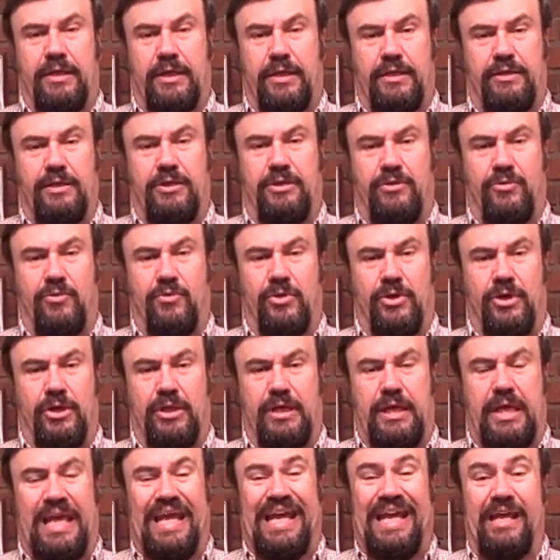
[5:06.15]
I think you really
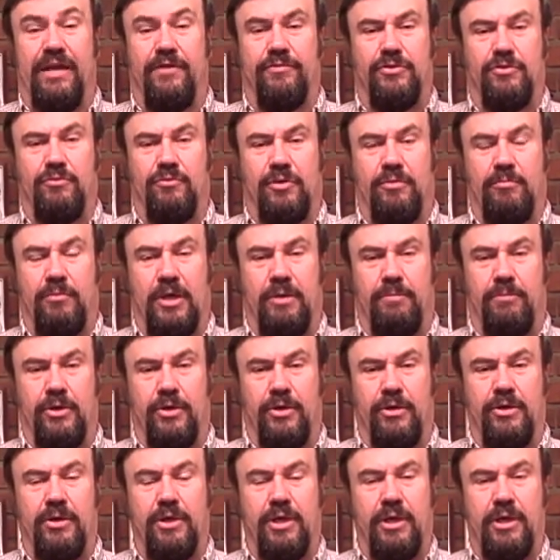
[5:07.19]
have to
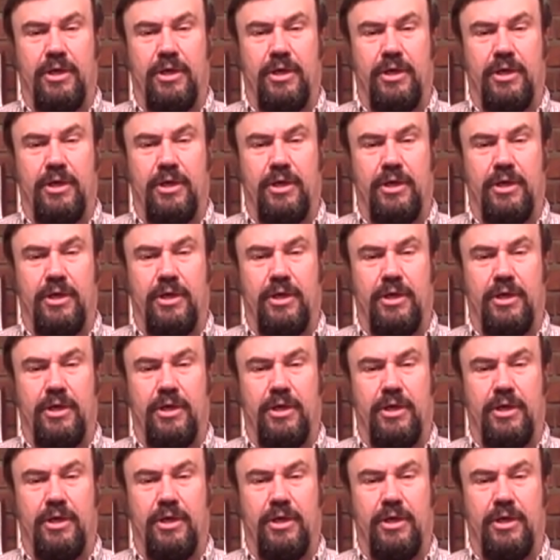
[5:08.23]
remember